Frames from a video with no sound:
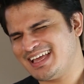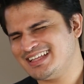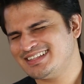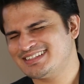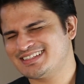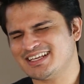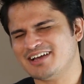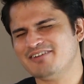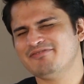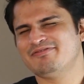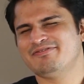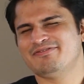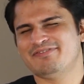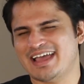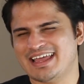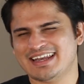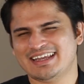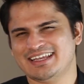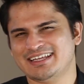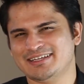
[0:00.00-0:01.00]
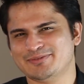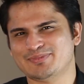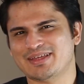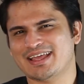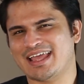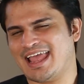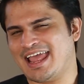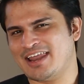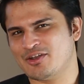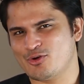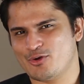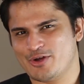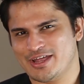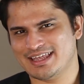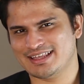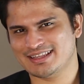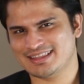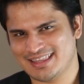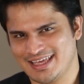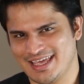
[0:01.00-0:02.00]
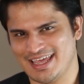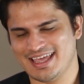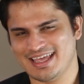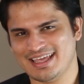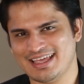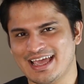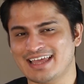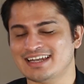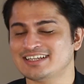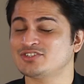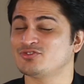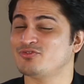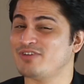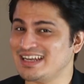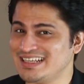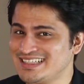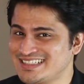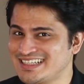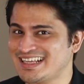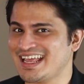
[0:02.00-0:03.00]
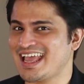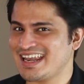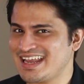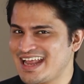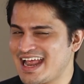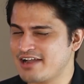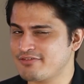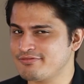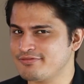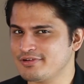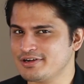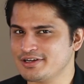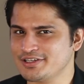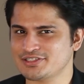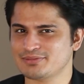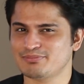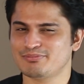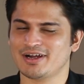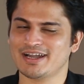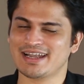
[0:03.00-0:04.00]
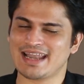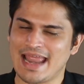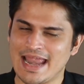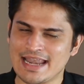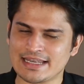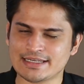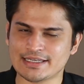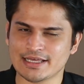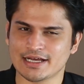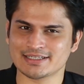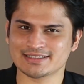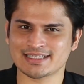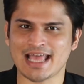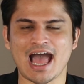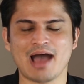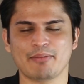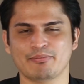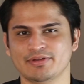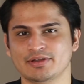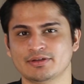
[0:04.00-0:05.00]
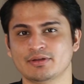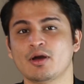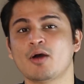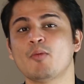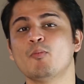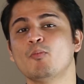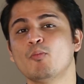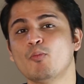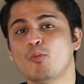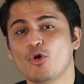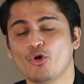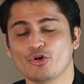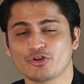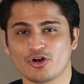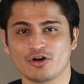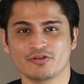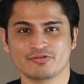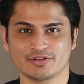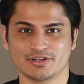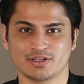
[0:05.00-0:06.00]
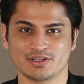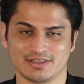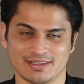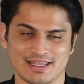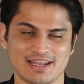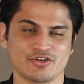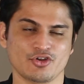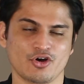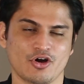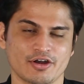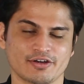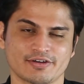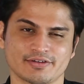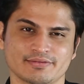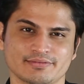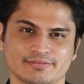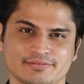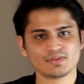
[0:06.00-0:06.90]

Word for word: It's a very annoying thing and it's very scary at first, but it does happen more often than not.